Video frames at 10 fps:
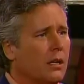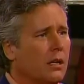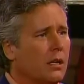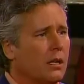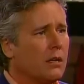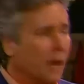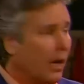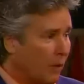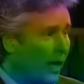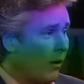Right?
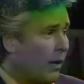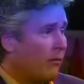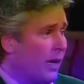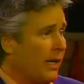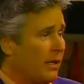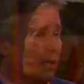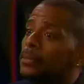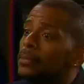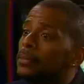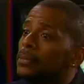right? Right, okay, right.
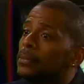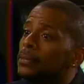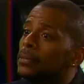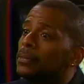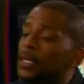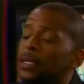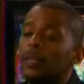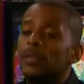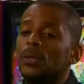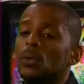
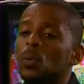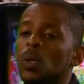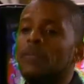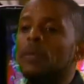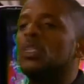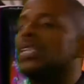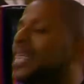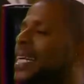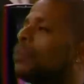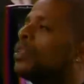So what if he was
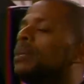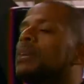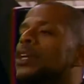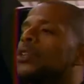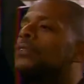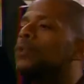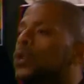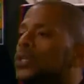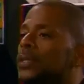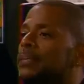connected with somebody on the
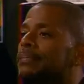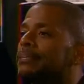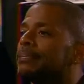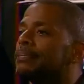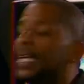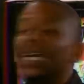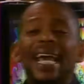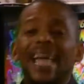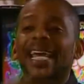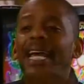force?
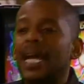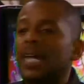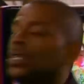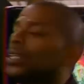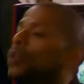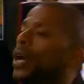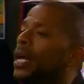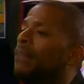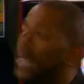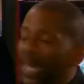And they got out to the
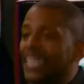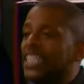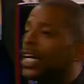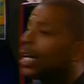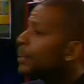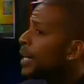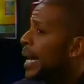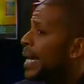grave and dug up the